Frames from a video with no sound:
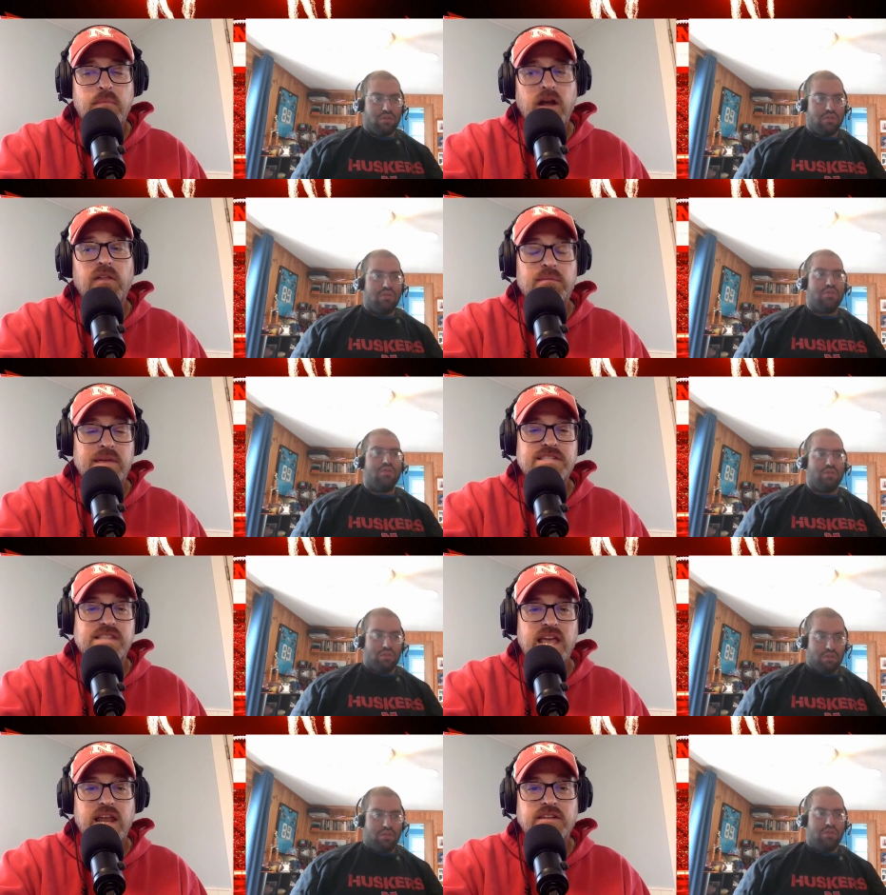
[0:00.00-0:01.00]
Speaker 1: barely missed
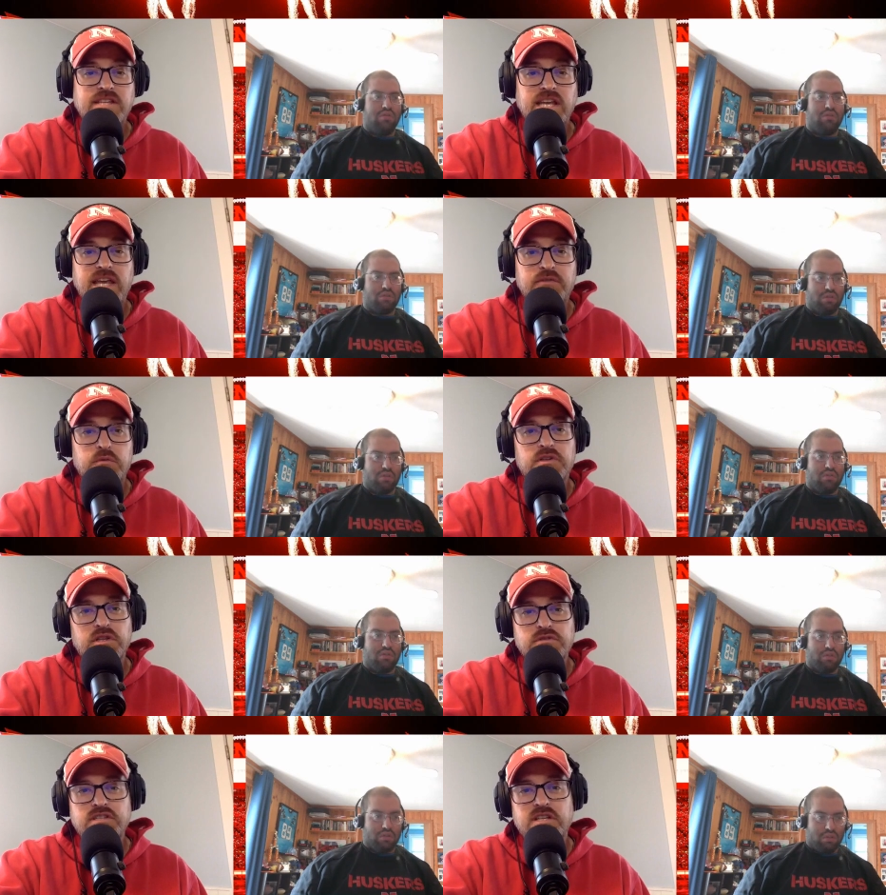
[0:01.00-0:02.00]
the NIT even with
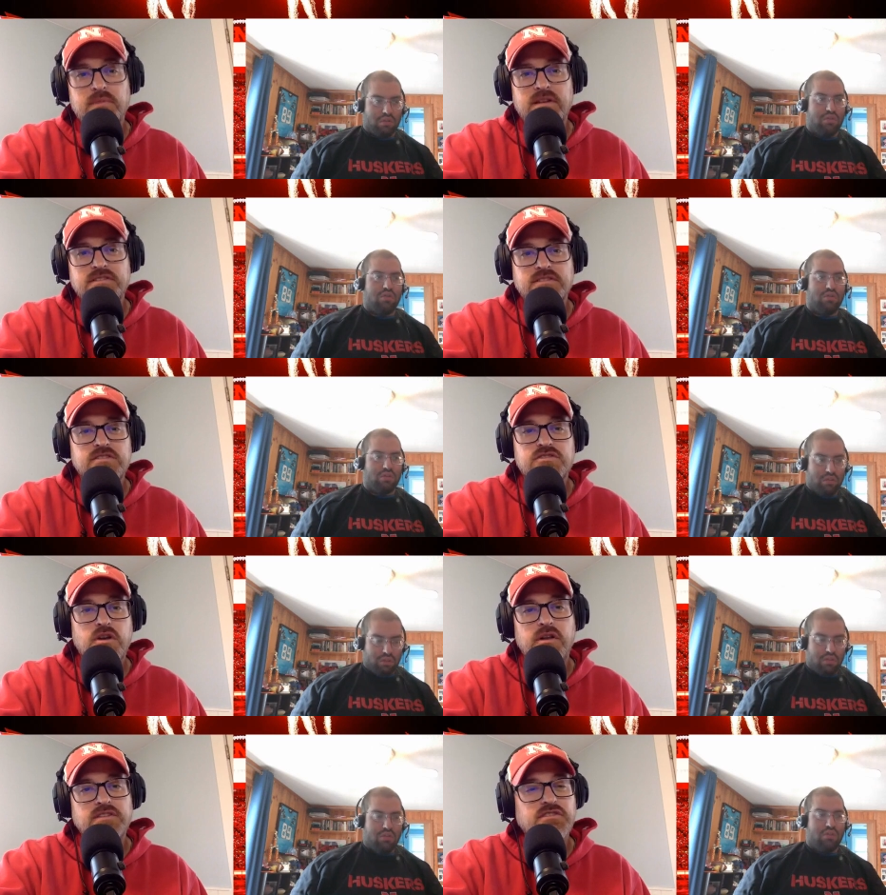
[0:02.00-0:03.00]
losing to
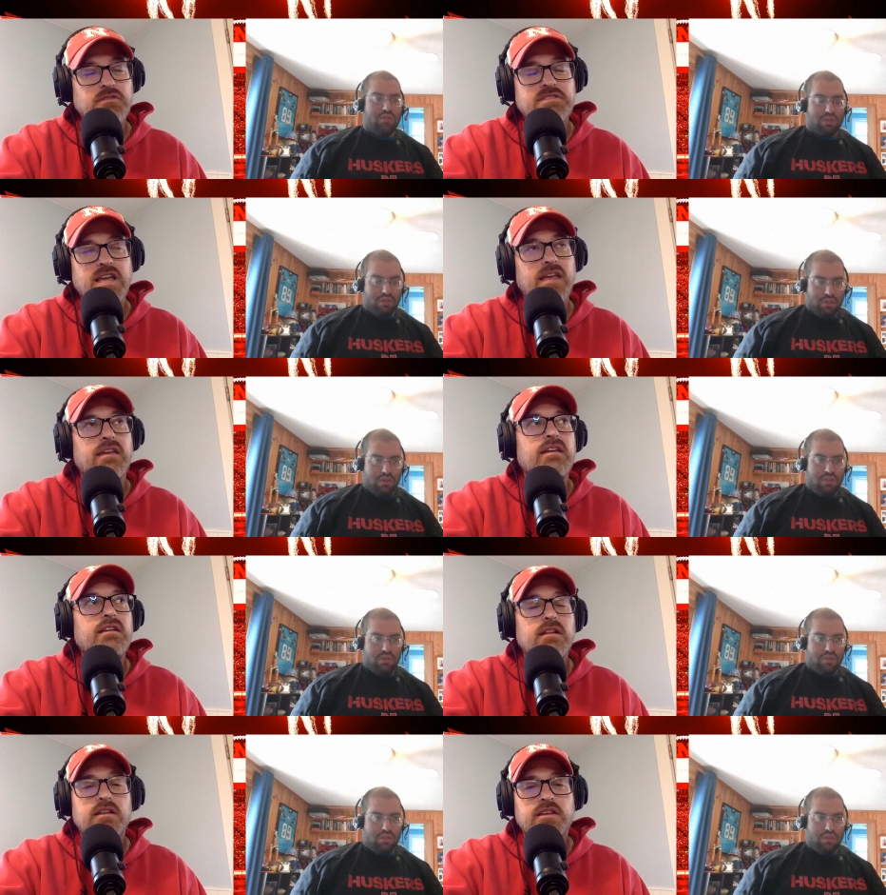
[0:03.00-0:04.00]
Minnesota. So it's like
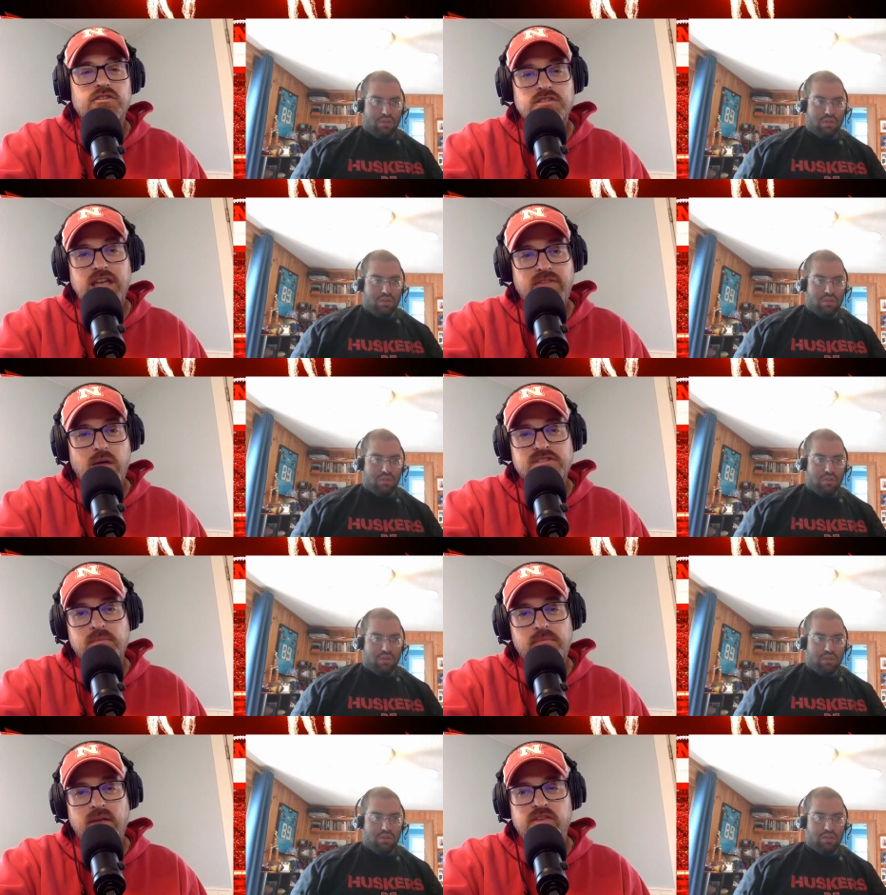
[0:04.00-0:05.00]
you just had that was
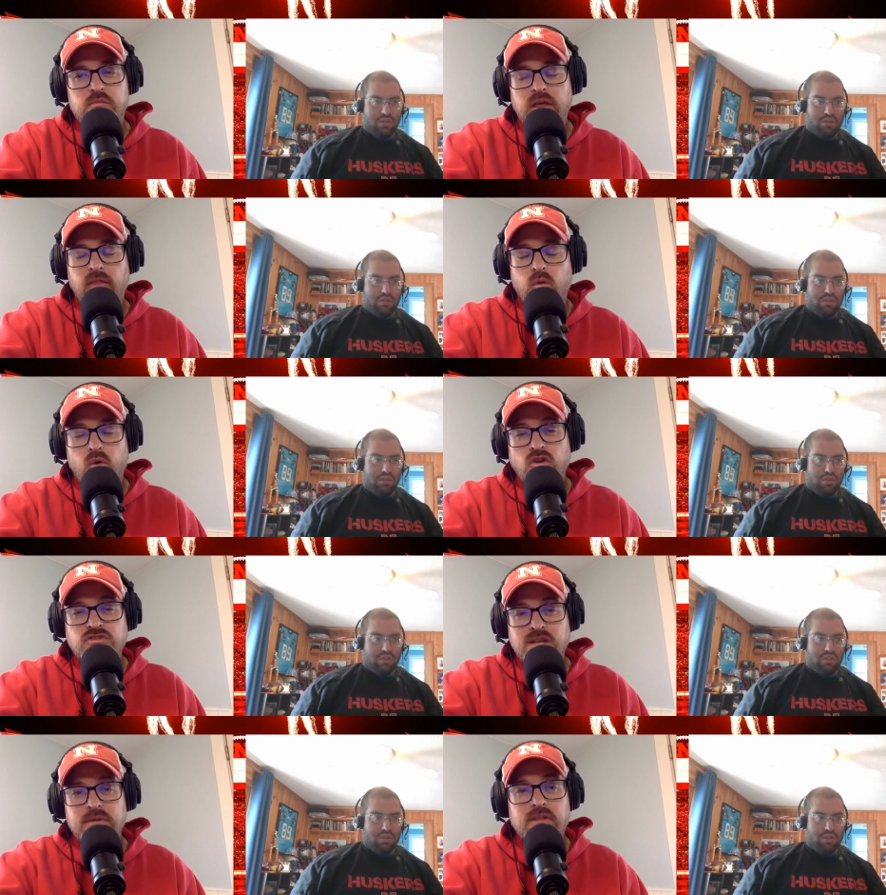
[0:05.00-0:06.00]
a and you played the worst
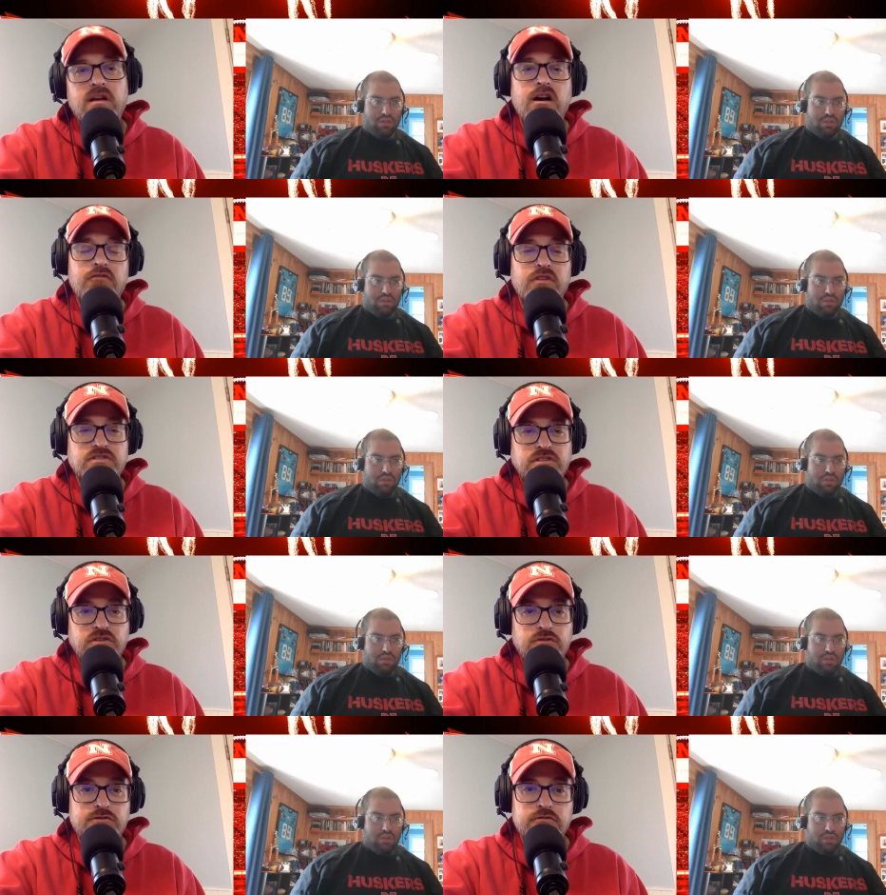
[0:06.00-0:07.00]
team in the conference on a
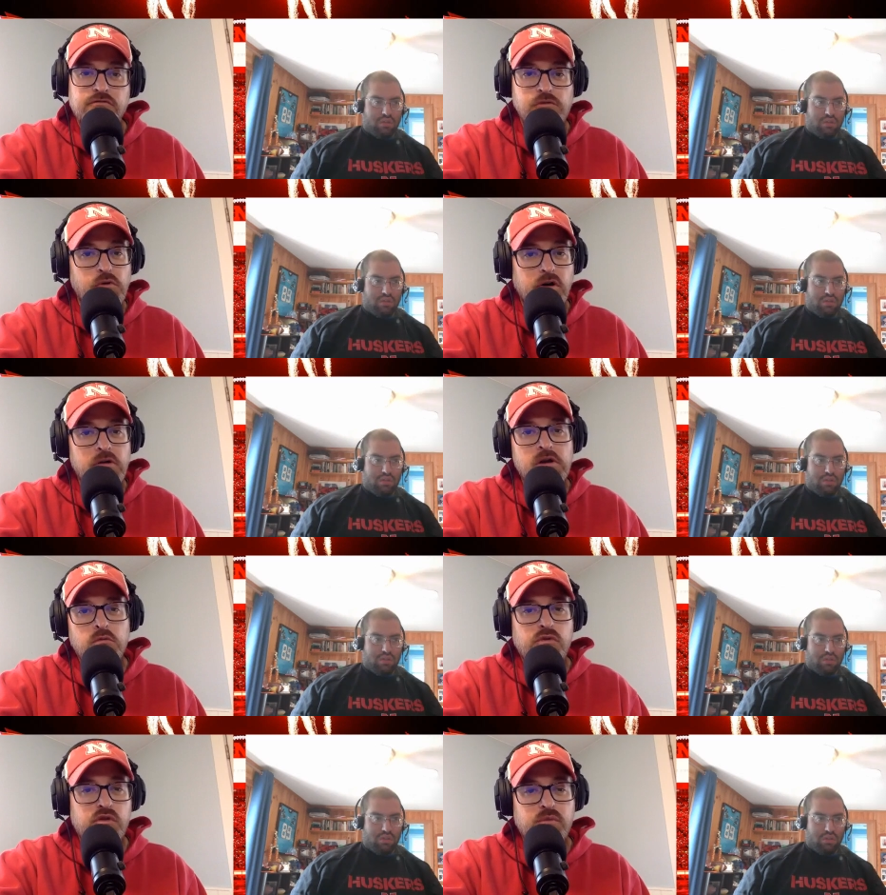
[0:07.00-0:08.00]
neutral floor
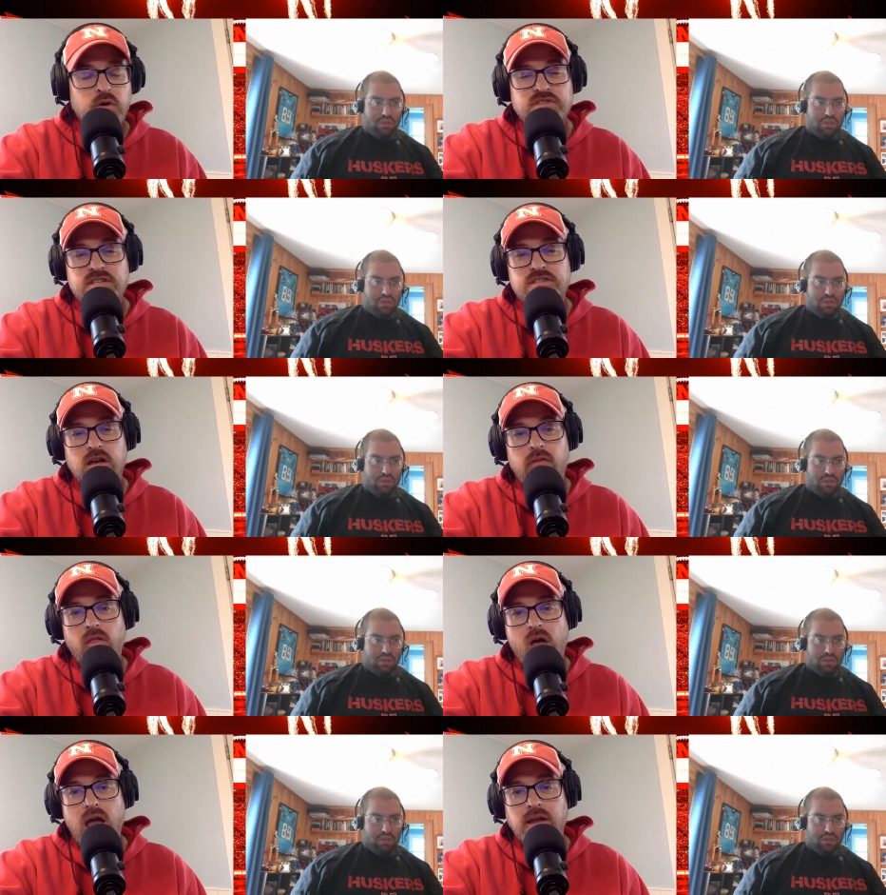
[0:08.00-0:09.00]
with your postseason on the
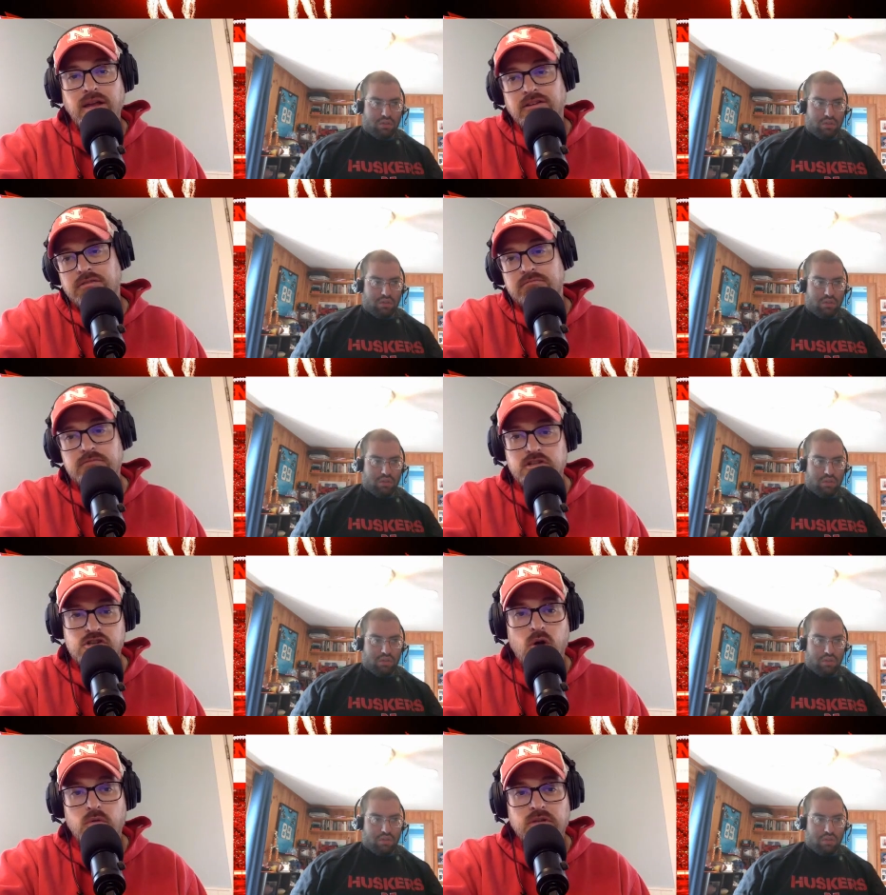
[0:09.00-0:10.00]
line, and you you
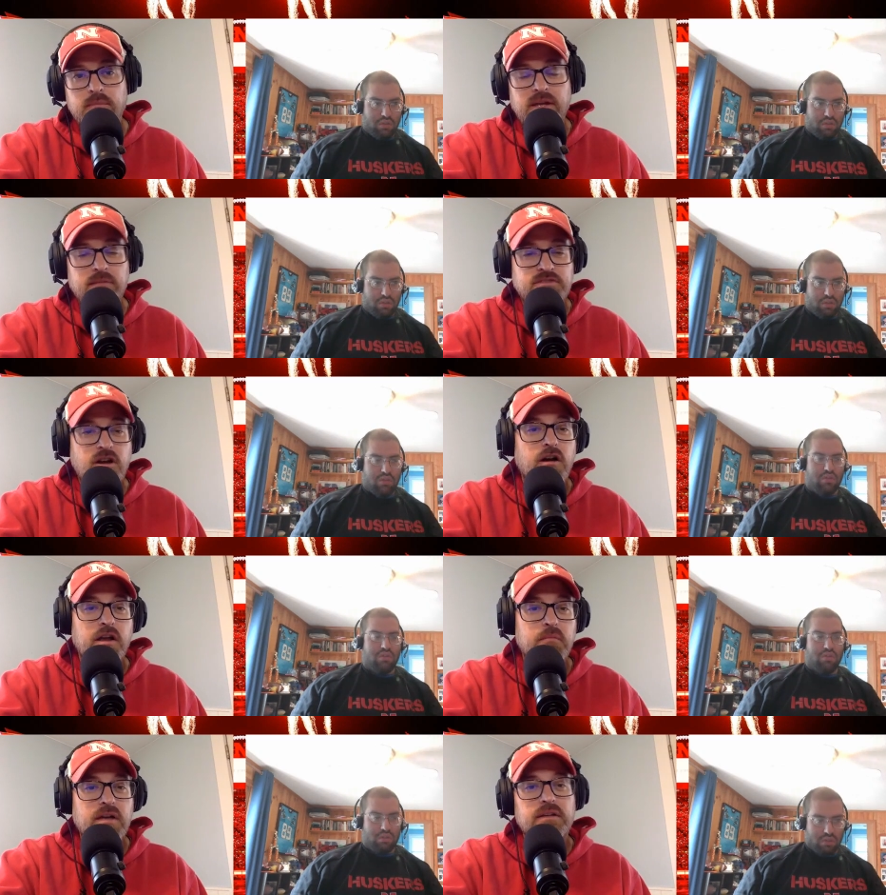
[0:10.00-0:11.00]
choked. I mean, I'm
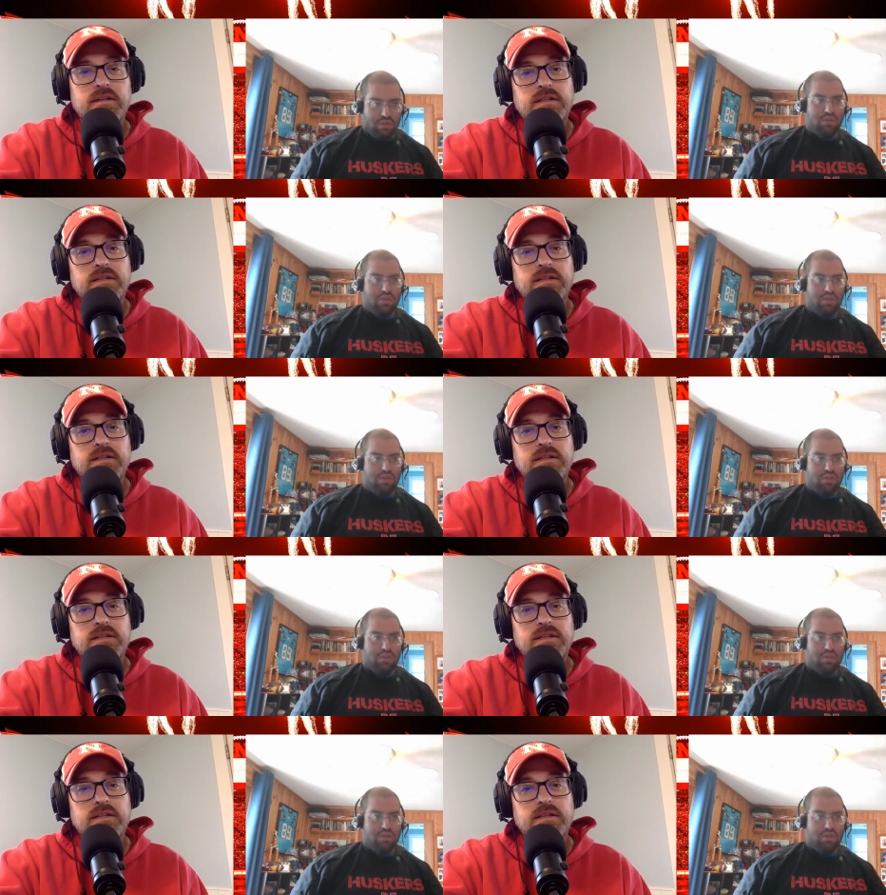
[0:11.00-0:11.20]
sorry, but